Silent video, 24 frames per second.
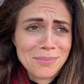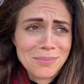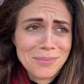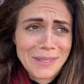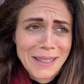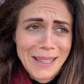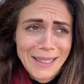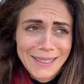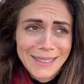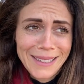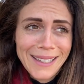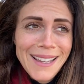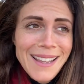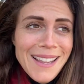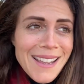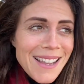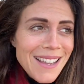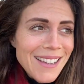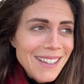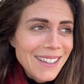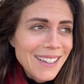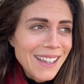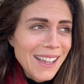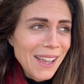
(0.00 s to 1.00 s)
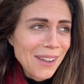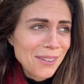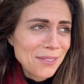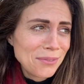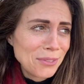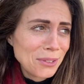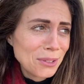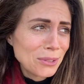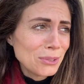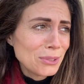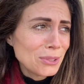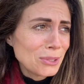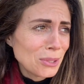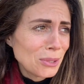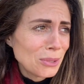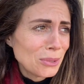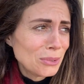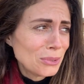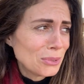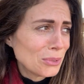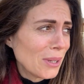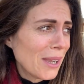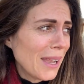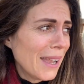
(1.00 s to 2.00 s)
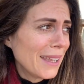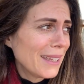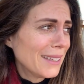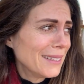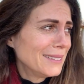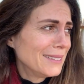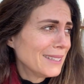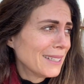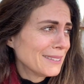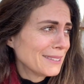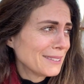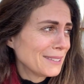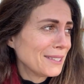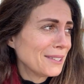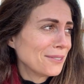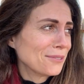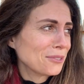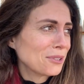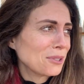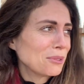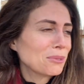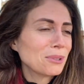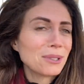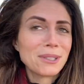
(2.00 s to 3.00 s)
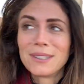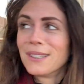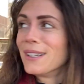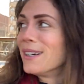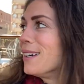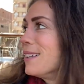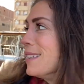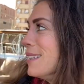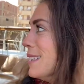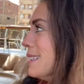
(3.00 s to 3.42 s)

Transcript: Like, I'd feel so dry and dusty if we weren't on